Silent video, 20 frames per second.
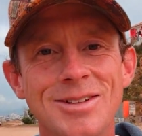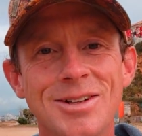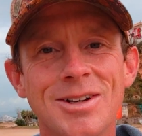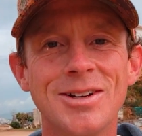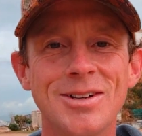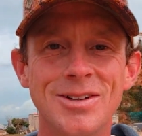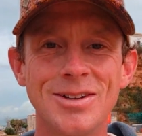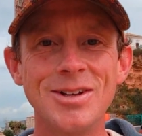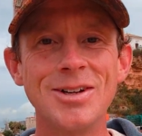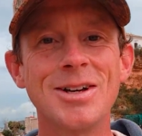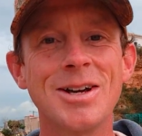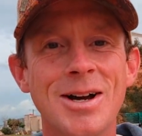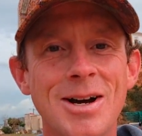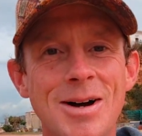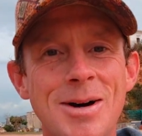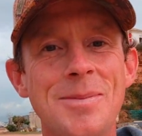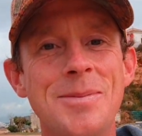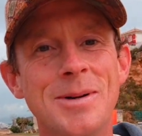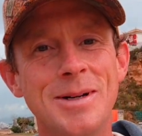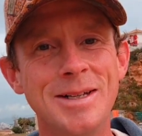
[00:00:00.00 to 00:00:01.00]
can look it
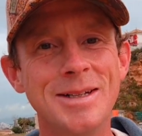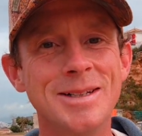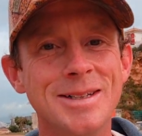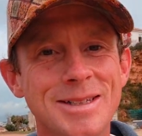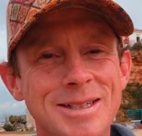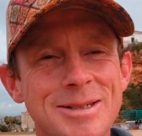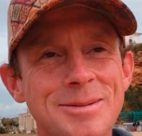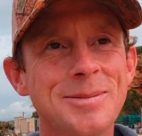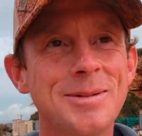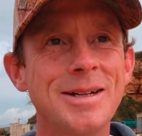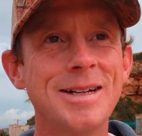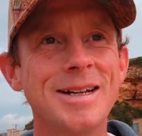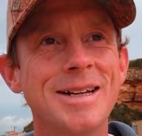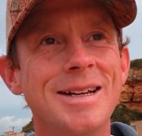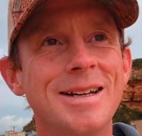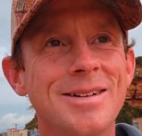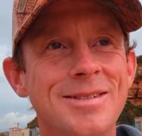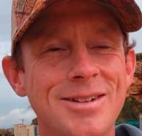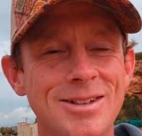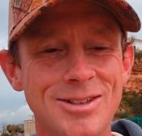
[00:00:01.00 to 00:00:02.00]
up and he'll explain
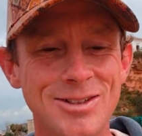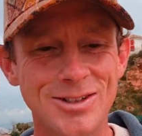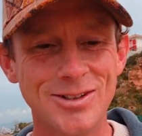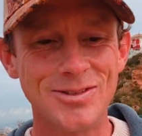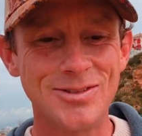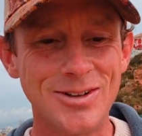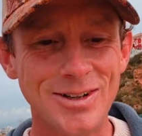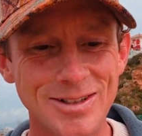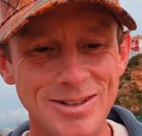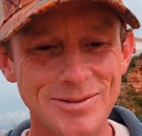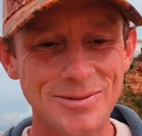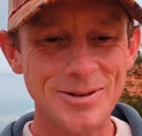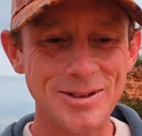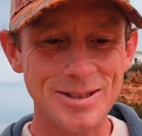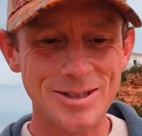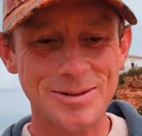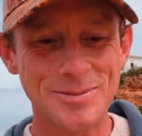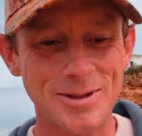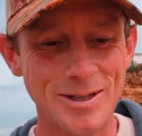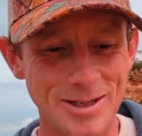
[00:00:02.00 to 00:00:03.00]
it. Richard Rudd will
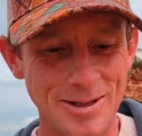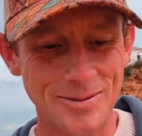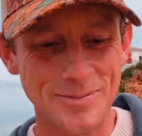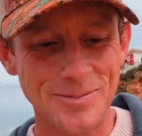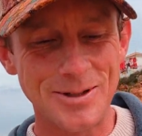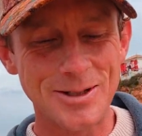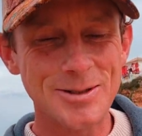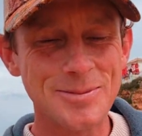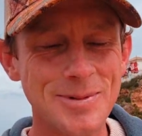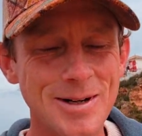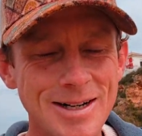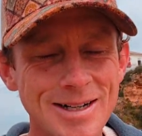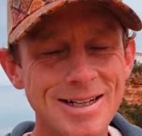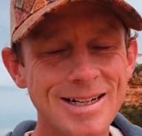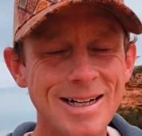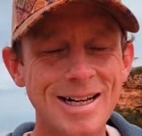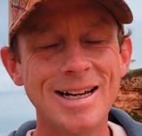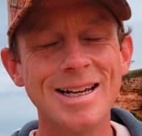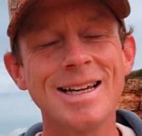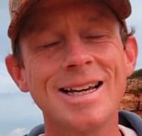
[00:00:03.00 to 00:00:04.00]
explain it much better
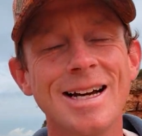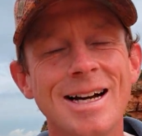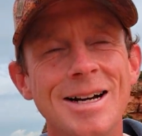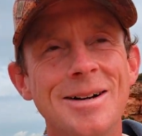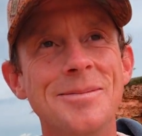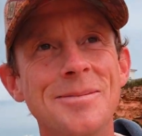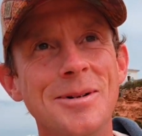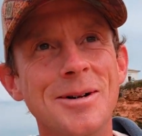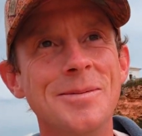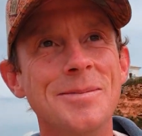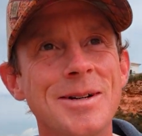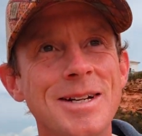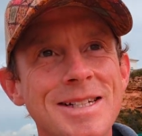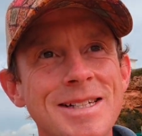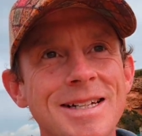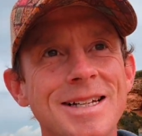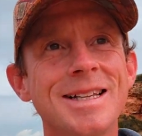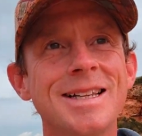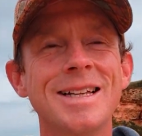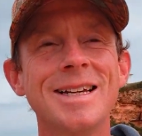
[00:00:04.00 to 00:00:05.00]
than I can, but
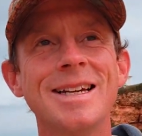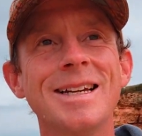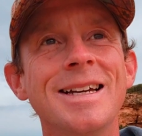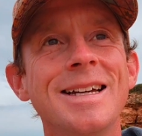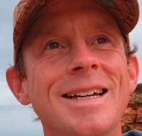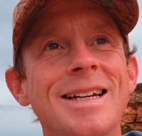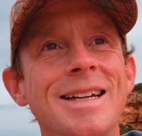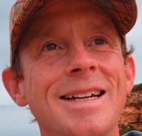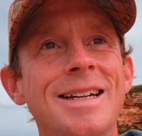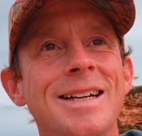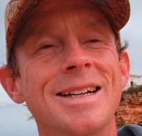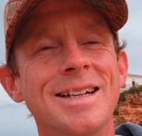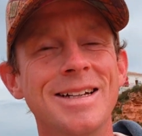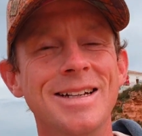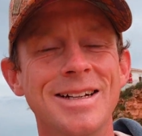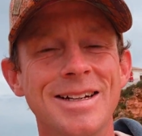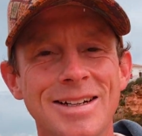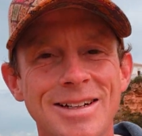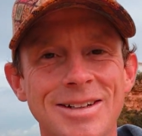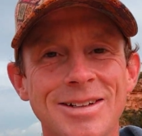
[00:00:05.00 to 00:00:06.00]
basically
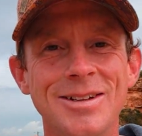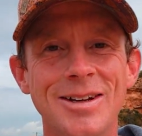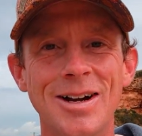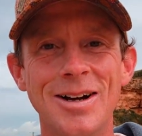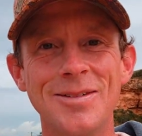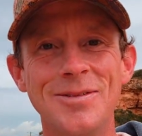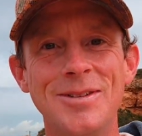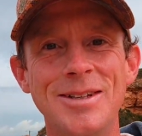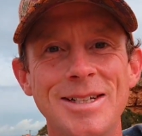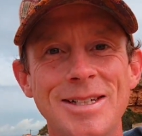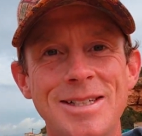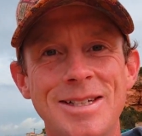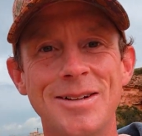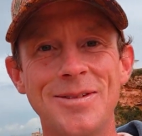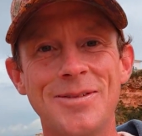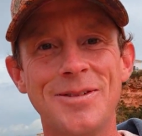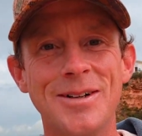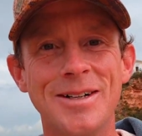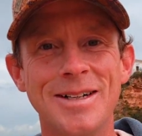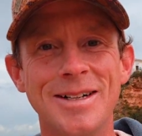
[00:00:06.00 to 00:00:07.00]
you have these
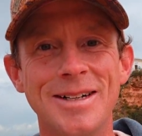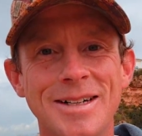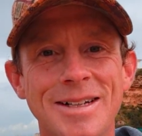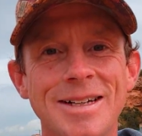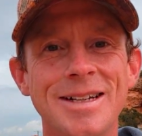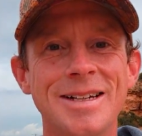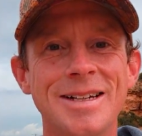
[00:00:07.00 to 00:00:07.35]
different